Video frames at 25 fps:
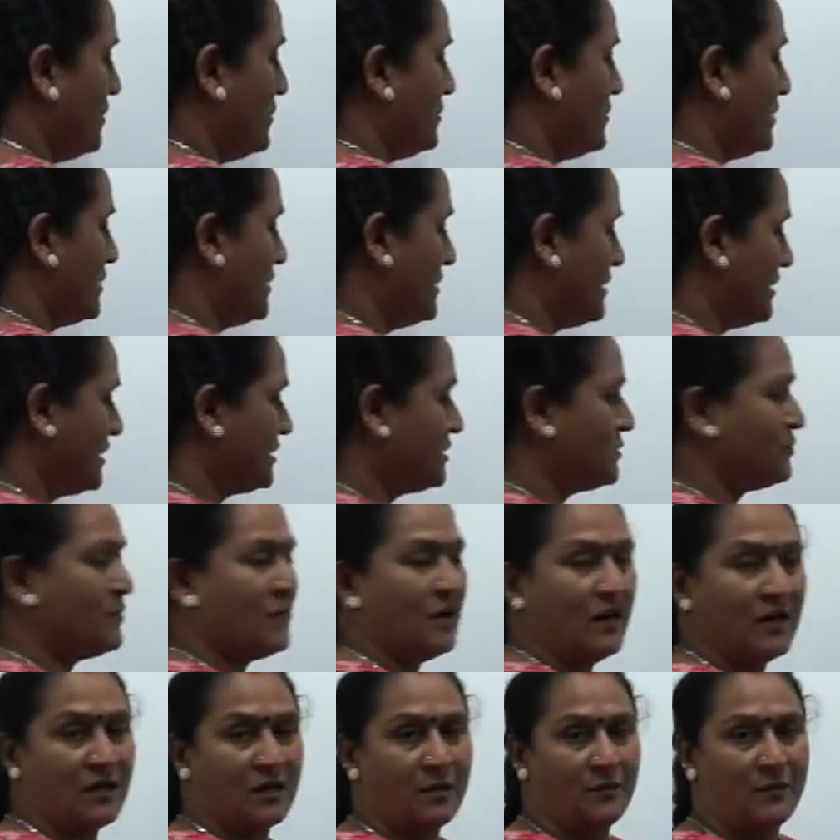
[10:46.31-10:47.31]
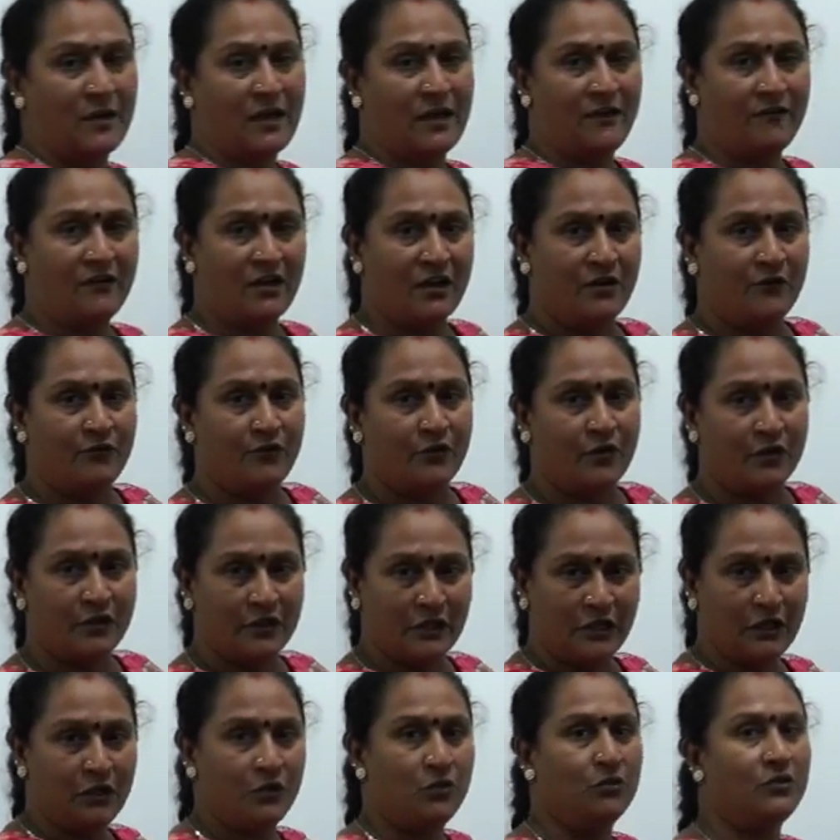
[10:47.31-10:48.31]
So just multiply 1/4
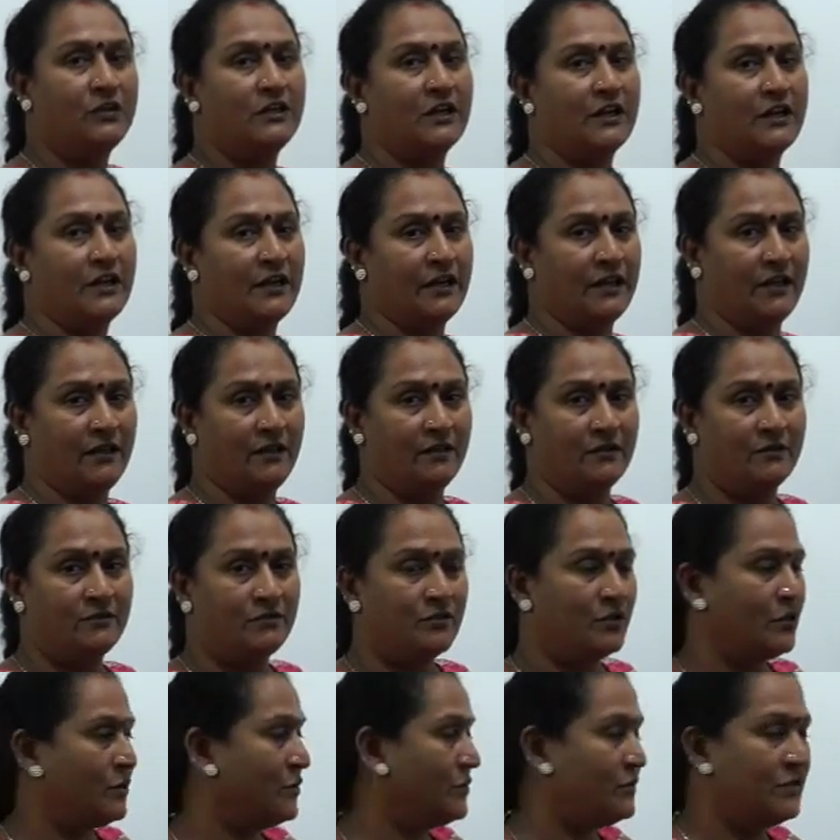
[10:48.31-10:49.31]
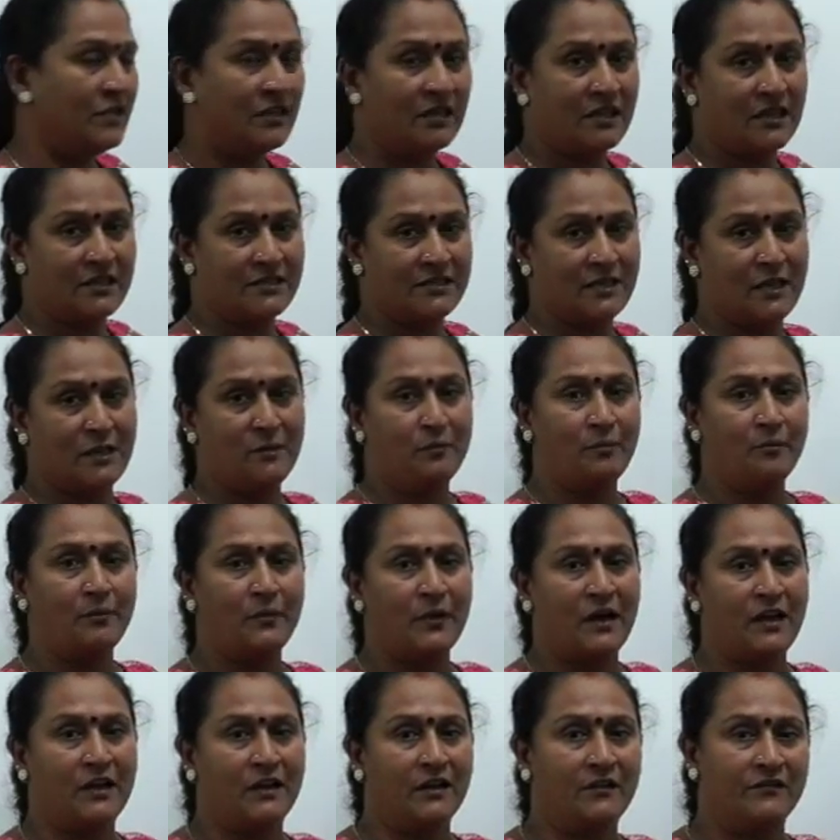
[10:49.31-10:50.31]
into 30. So using the same
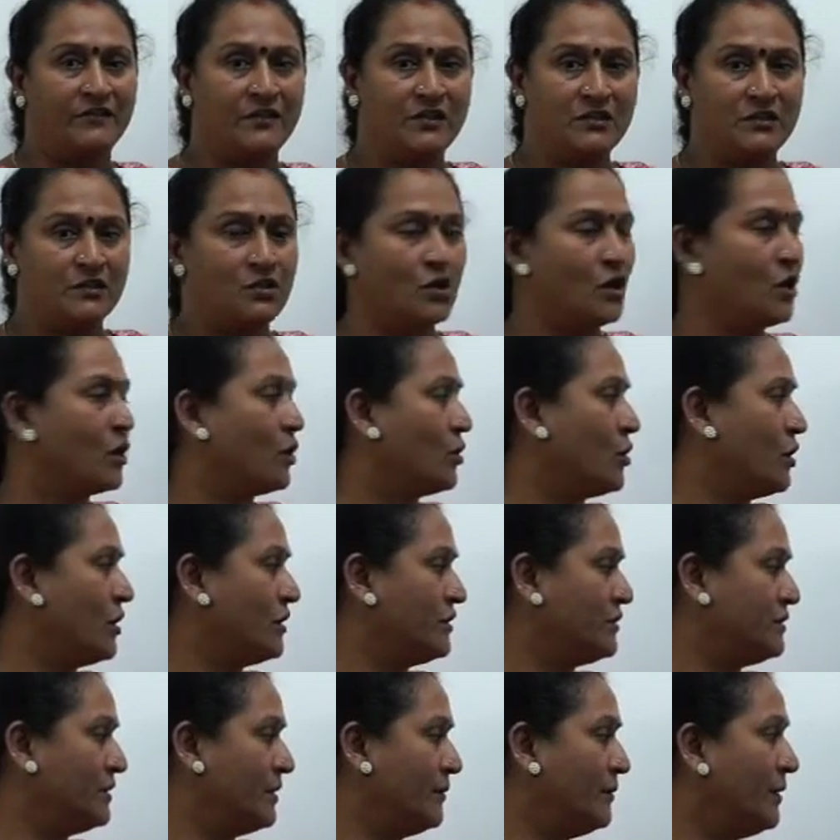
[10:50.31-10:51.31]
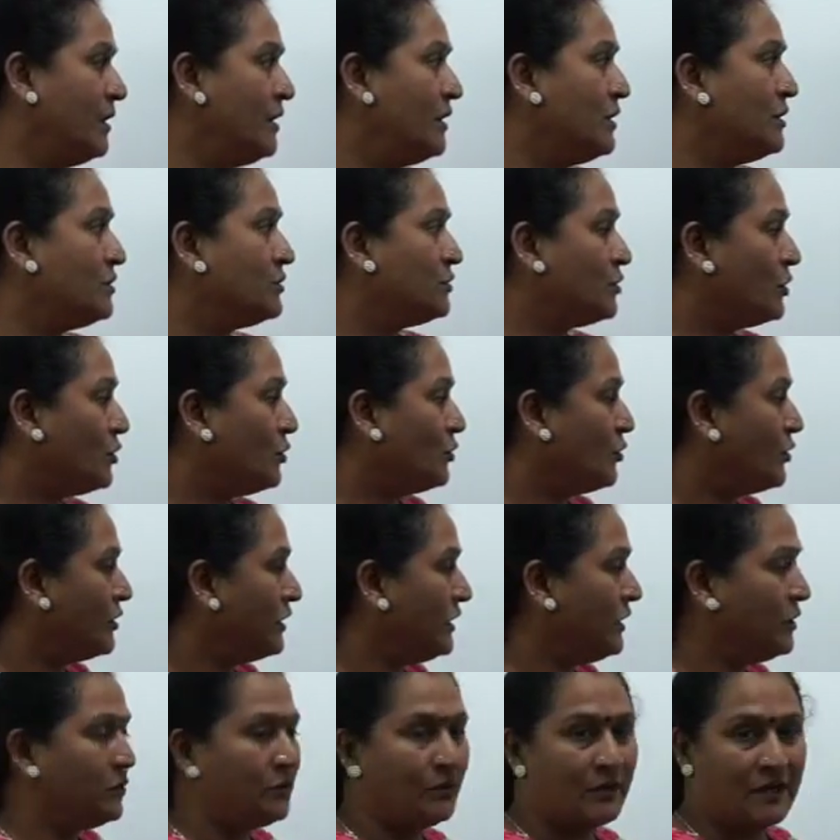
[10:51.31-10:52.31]
part of the stock concept. So no
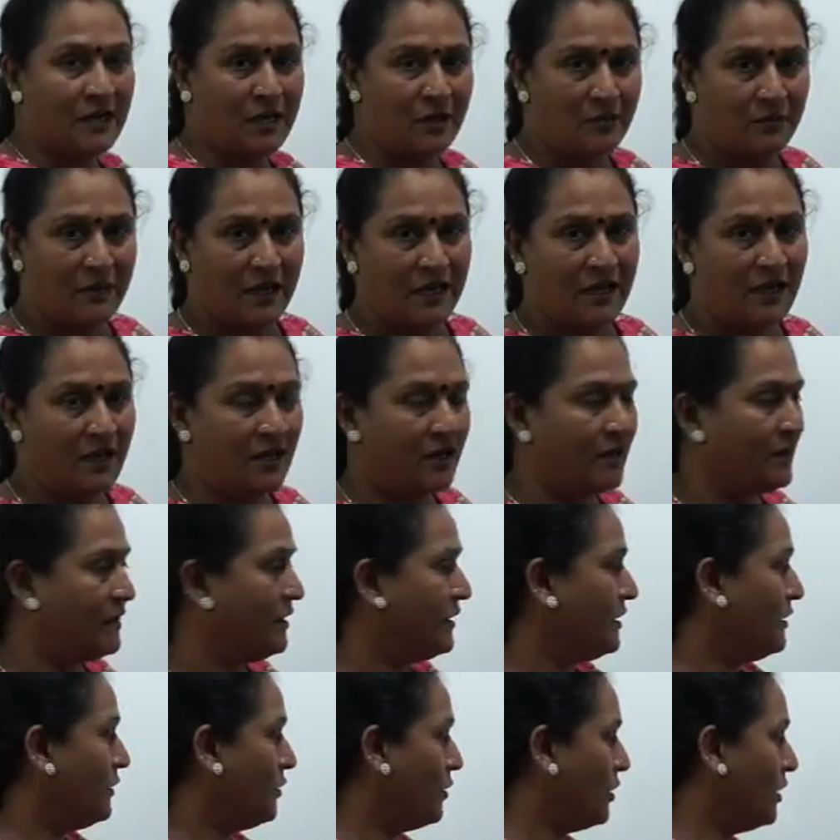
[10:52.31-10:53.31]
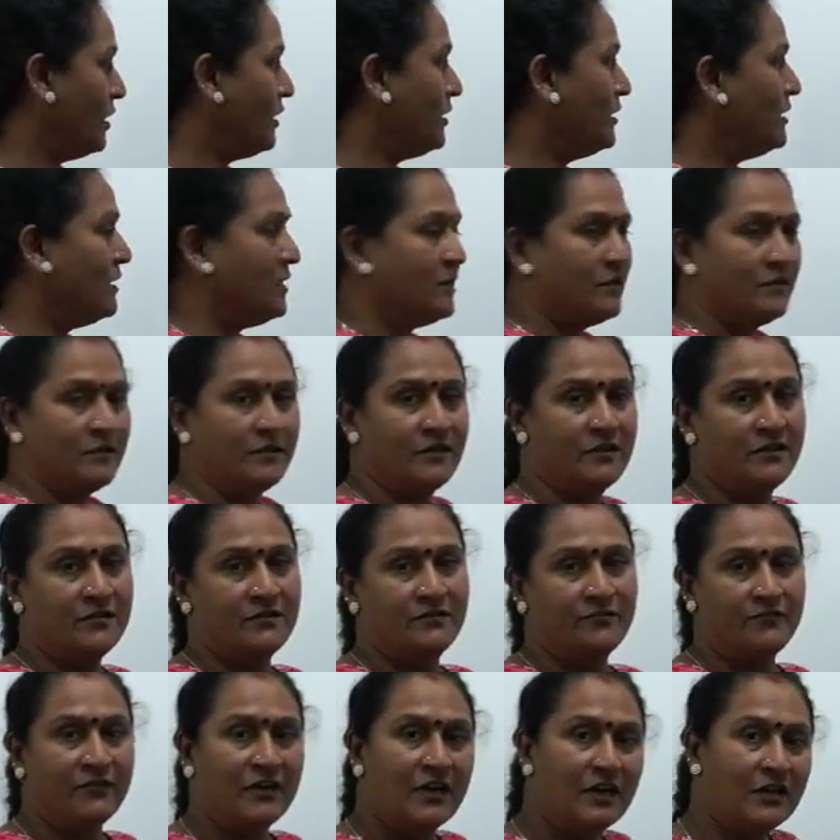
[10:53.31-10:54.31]
need to write by 100 or this
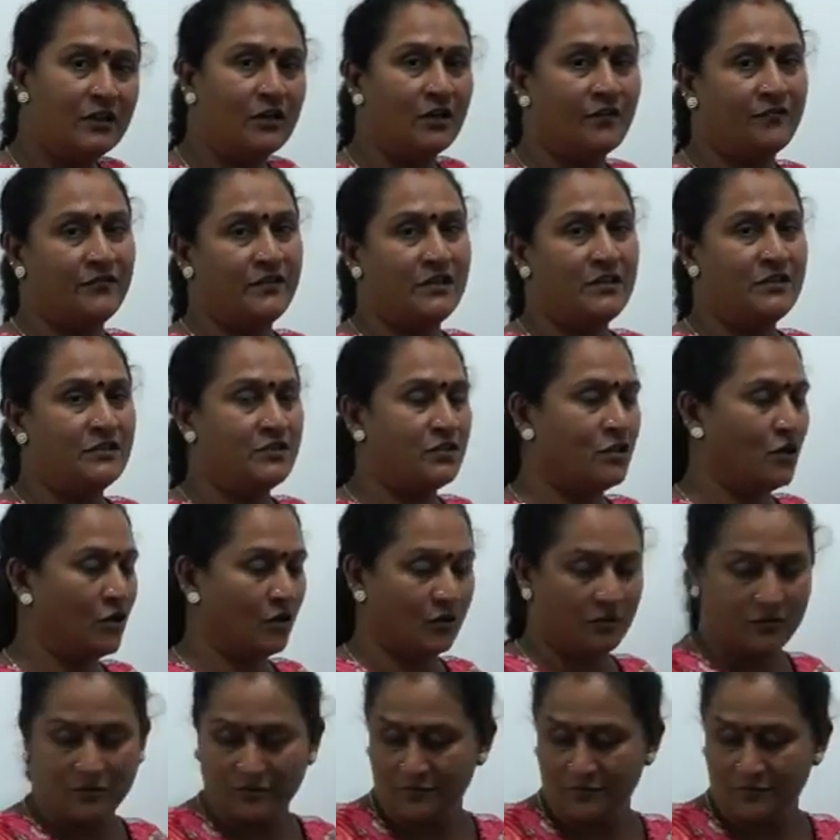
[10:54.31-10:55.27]
worth of the stock.